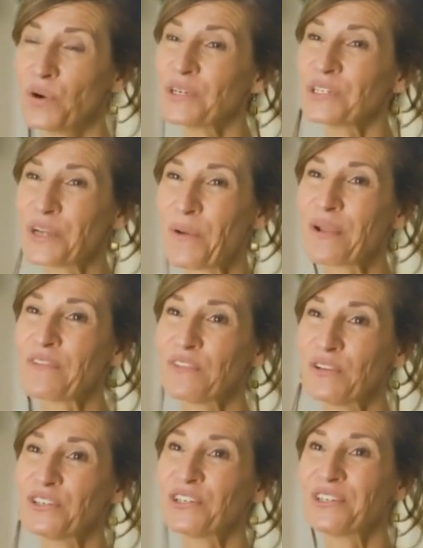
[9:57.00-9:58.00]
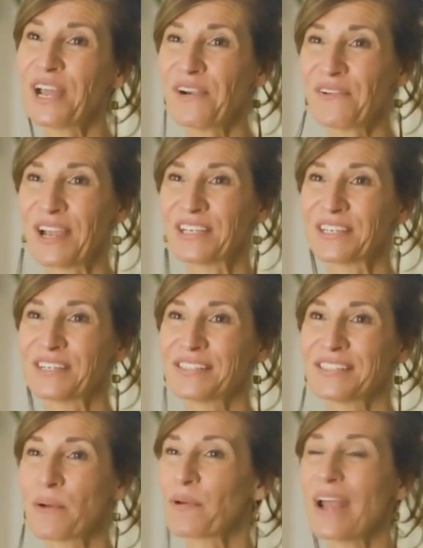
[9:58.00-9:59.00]
You're showing future
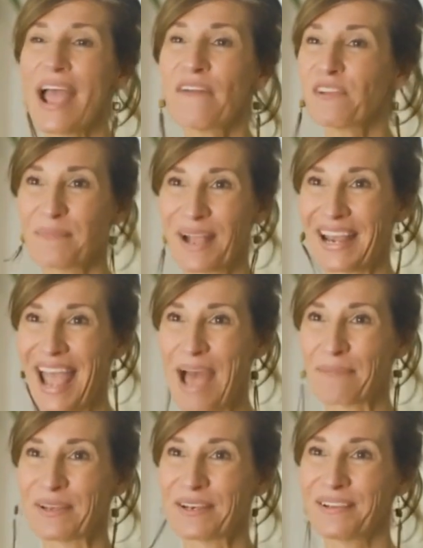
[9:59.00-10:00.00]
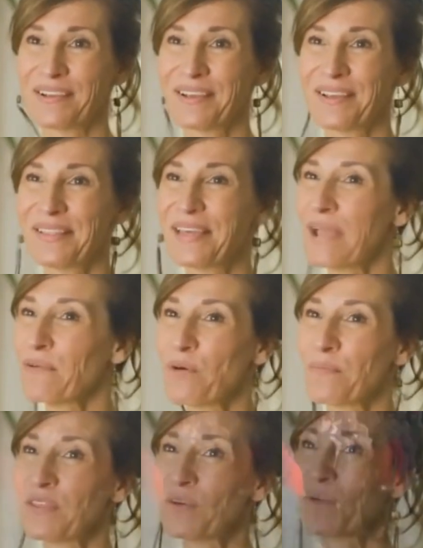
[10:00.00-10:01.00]
generations that whatever might happen, they won't